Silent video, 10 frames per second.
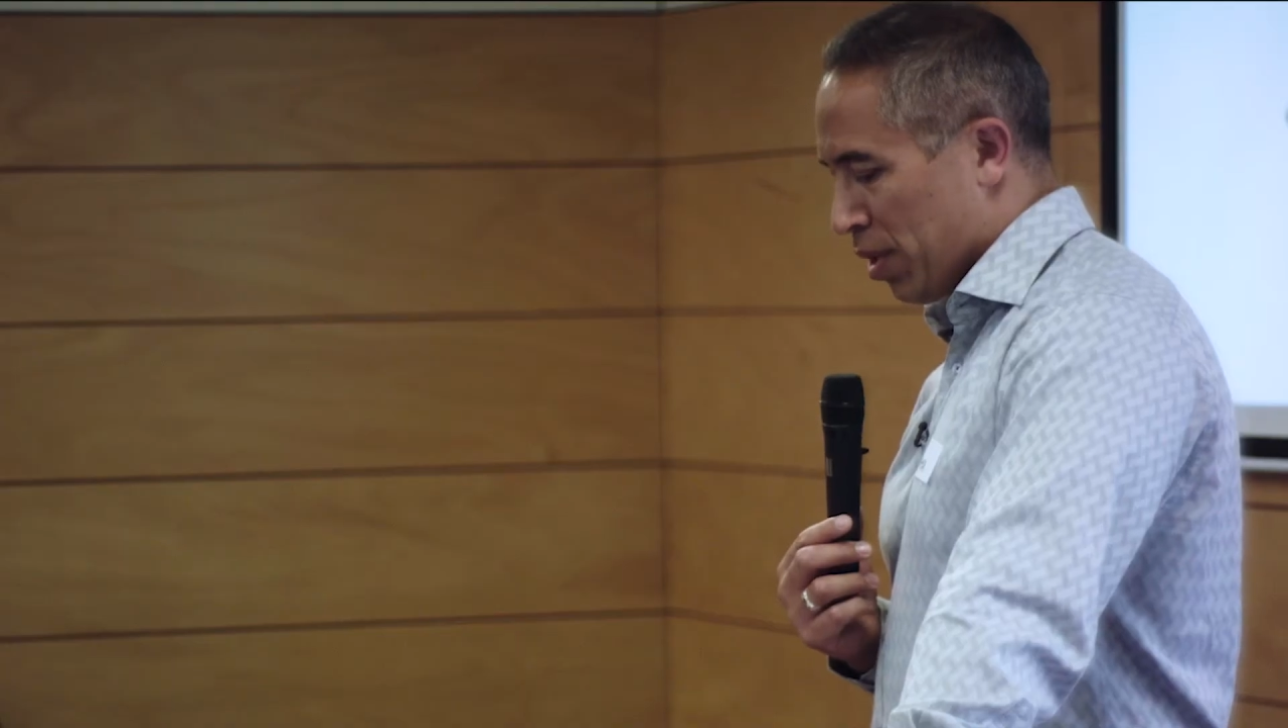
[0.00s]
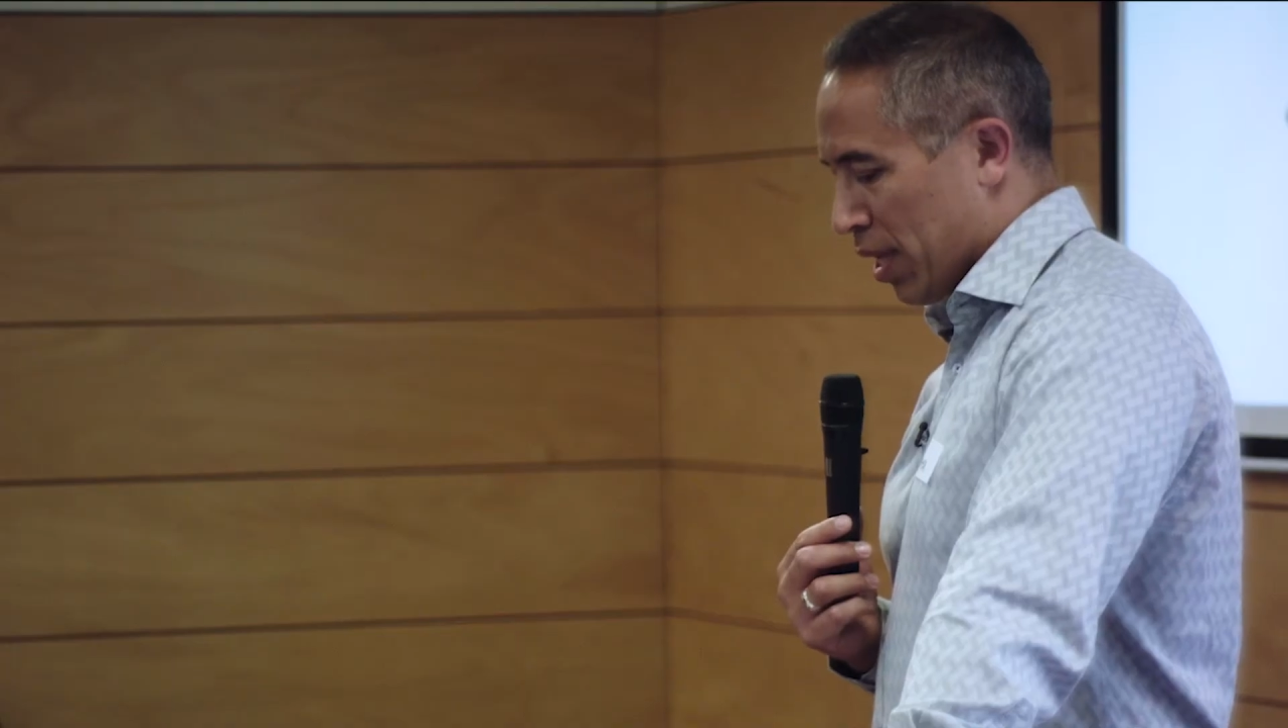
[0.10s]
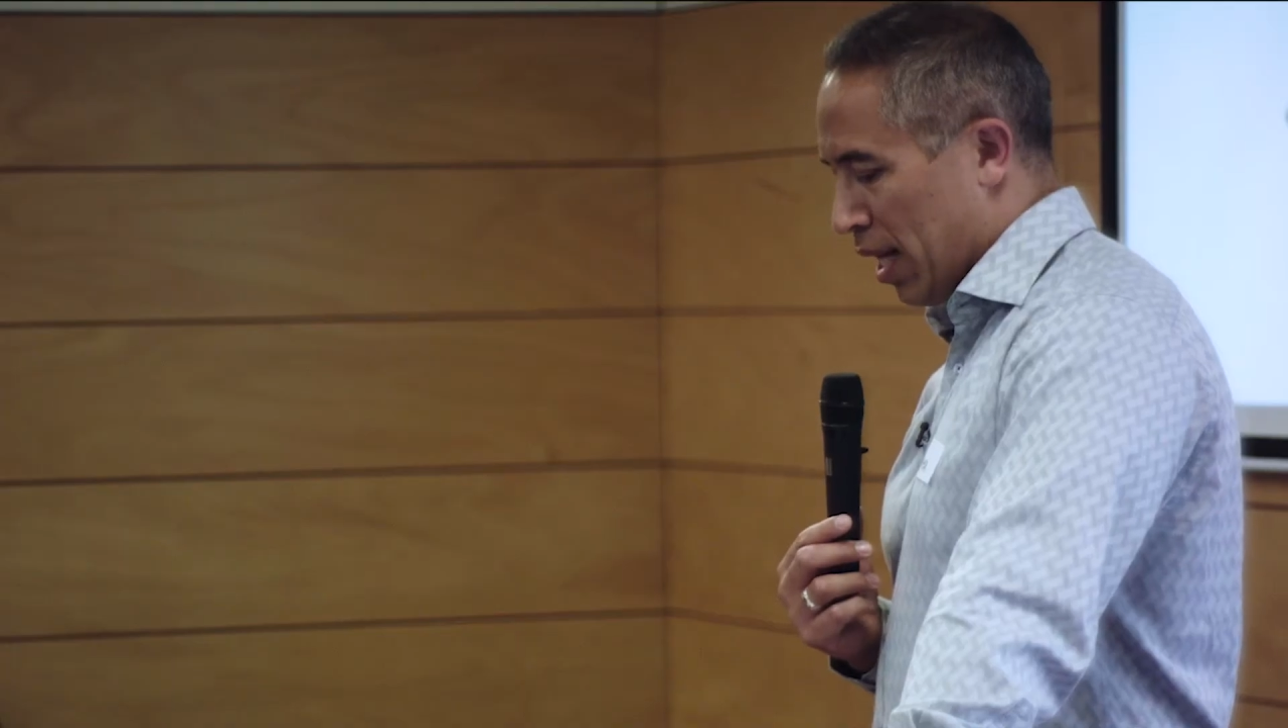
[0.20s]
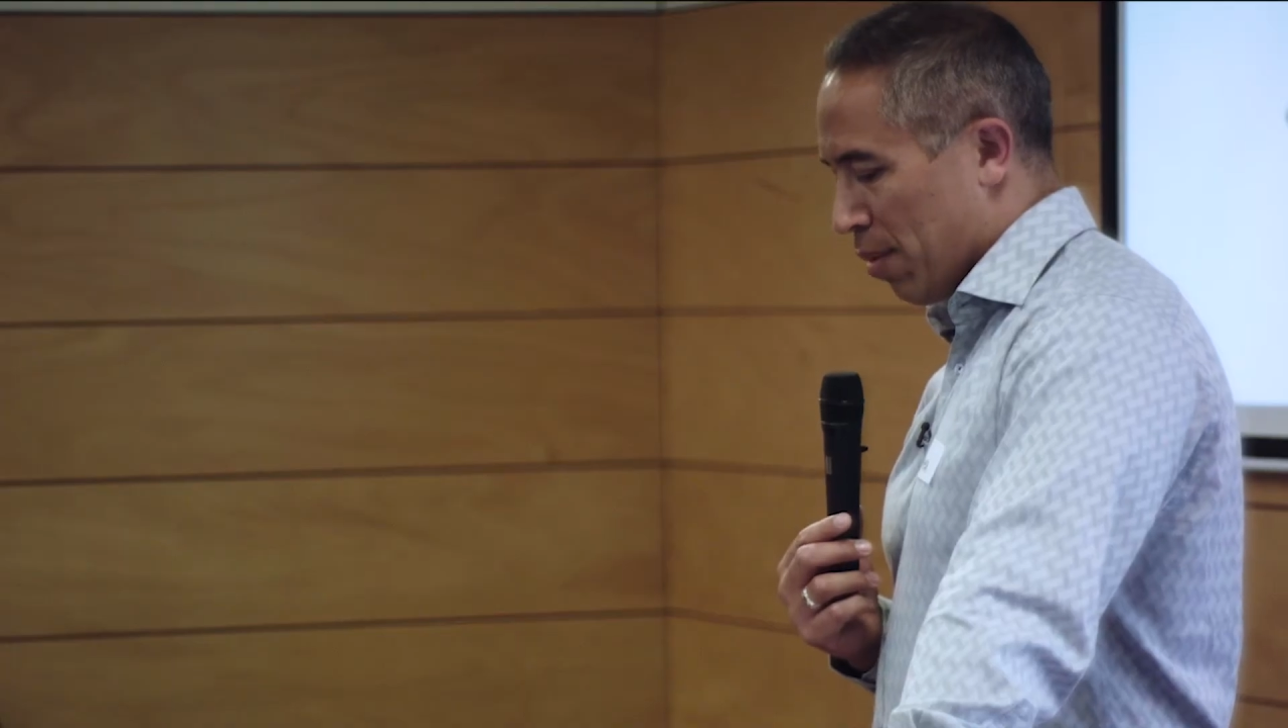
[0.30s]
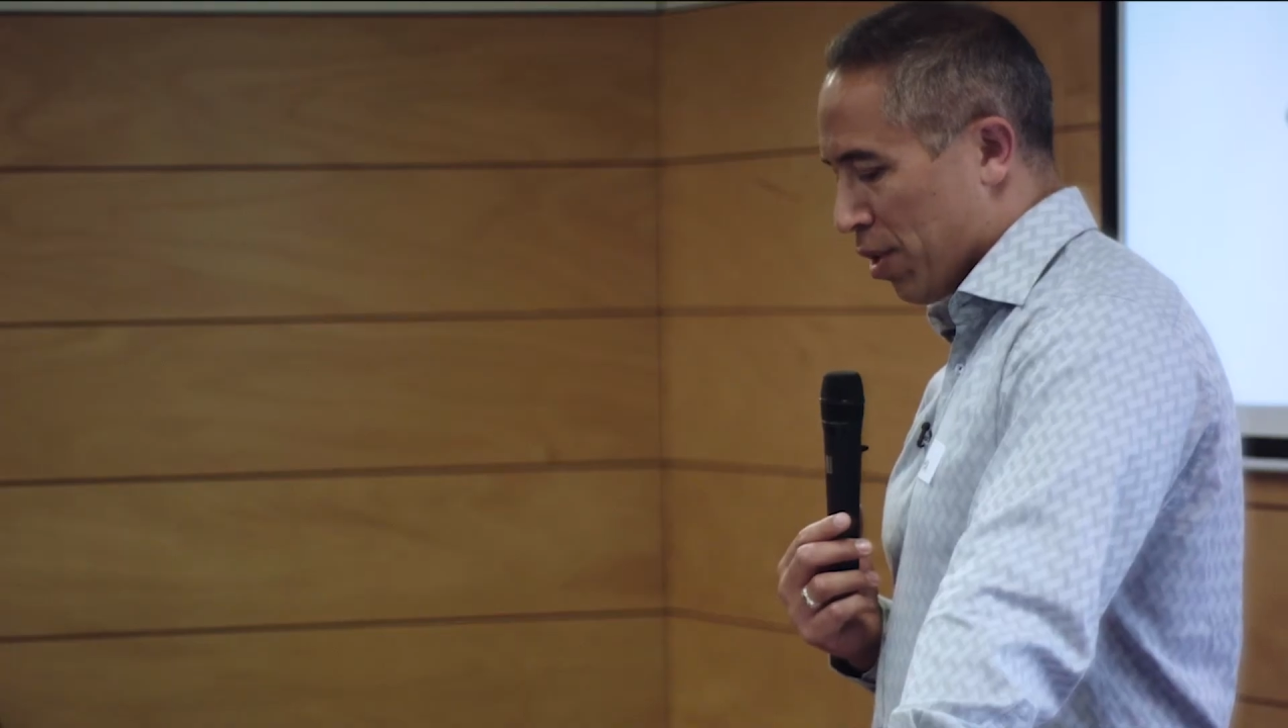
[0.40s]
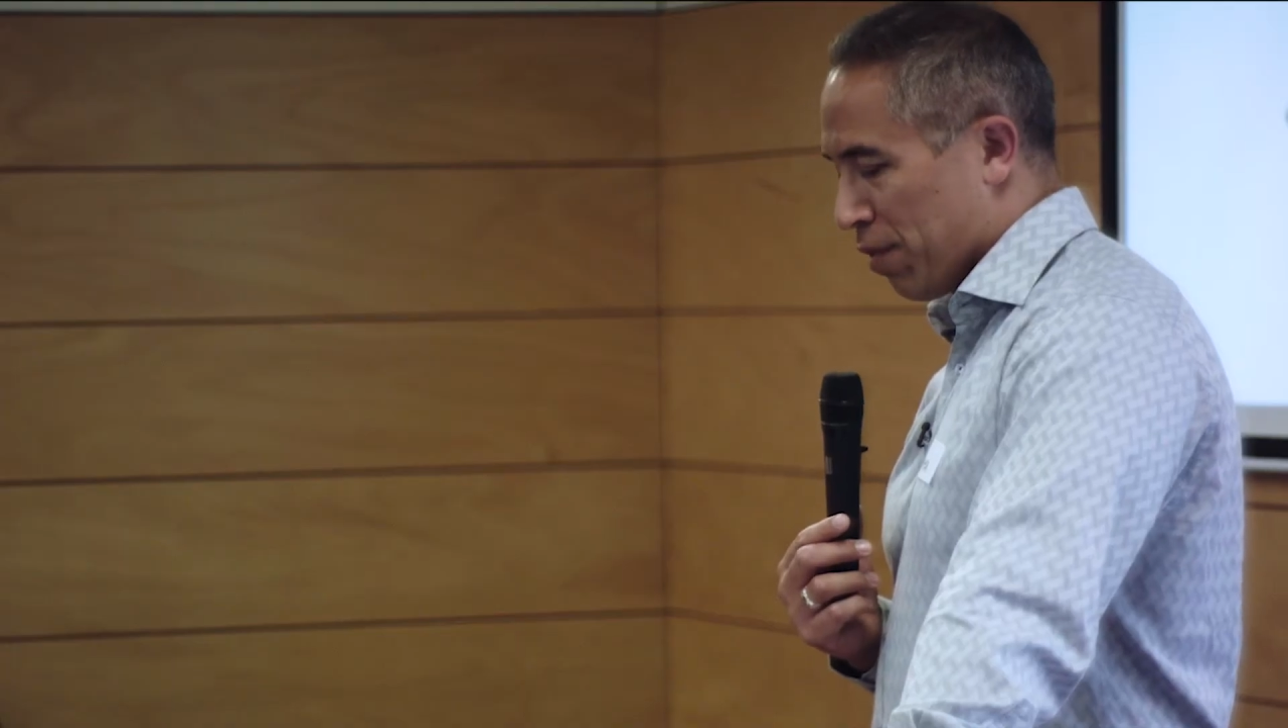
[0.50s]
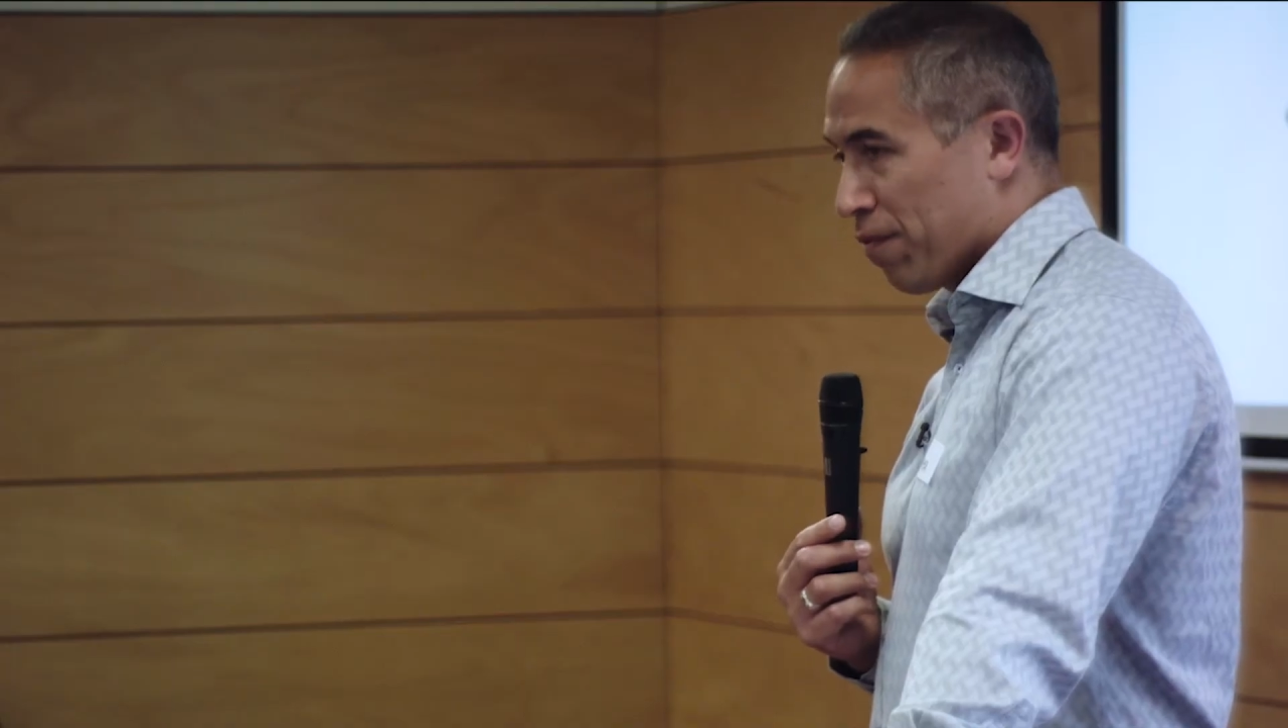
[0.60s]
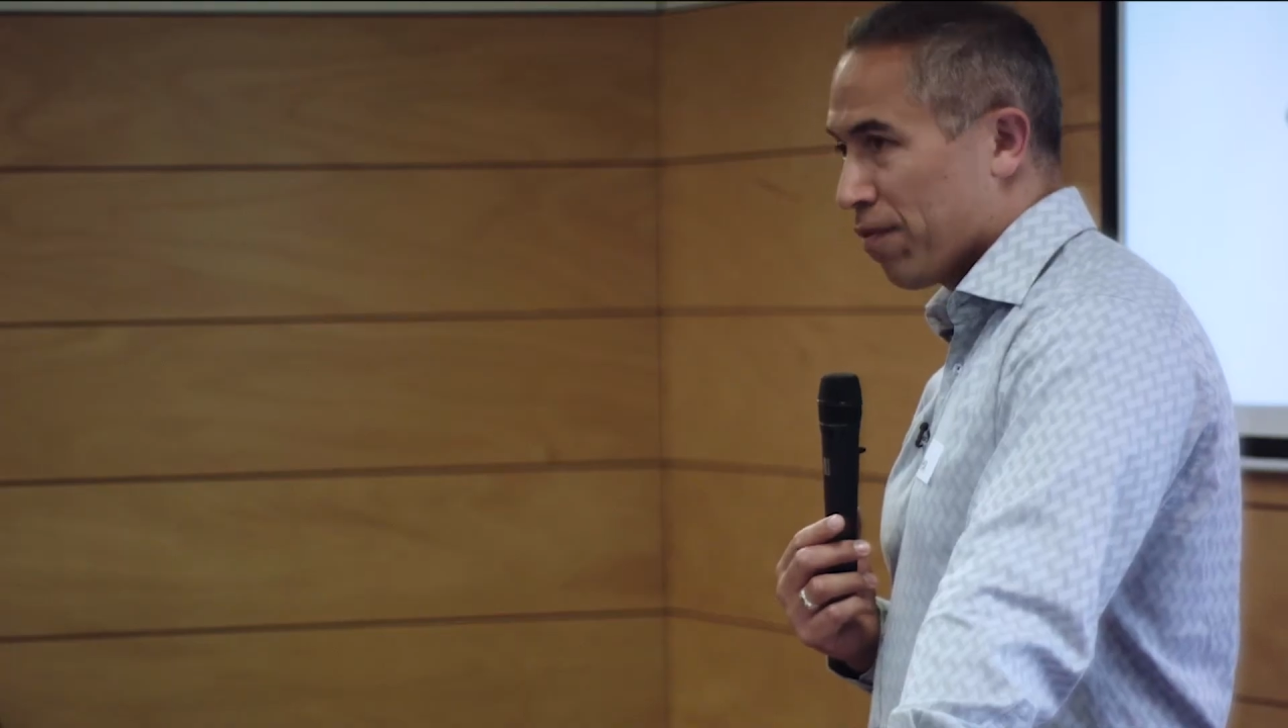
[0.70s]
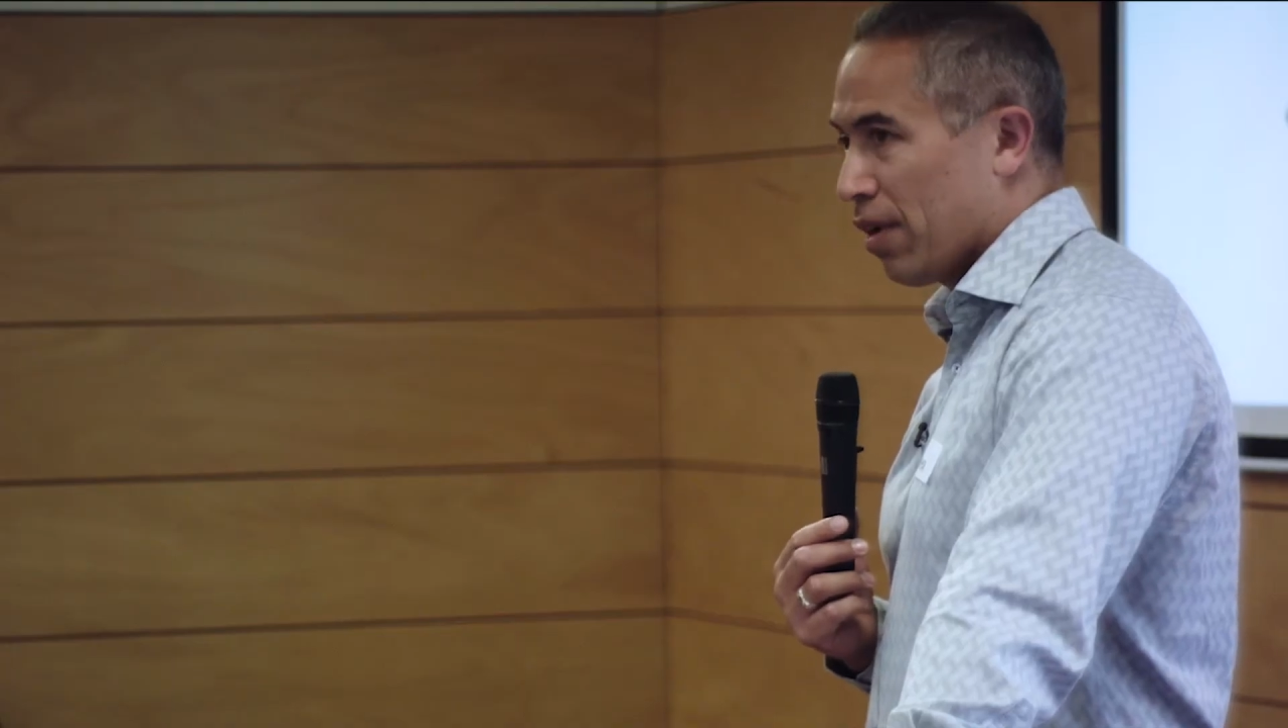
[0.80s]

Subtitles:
collaborative